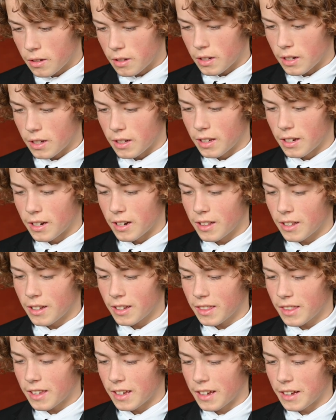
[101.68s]
Yeah, I
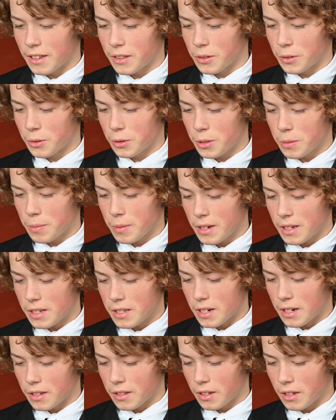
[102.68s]
like the outdoor space
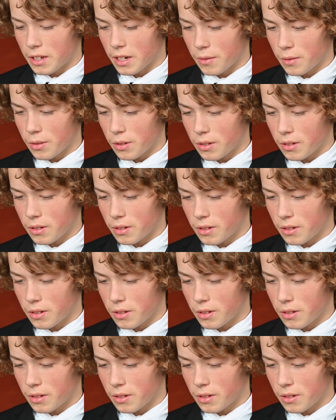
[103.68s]
and undercover.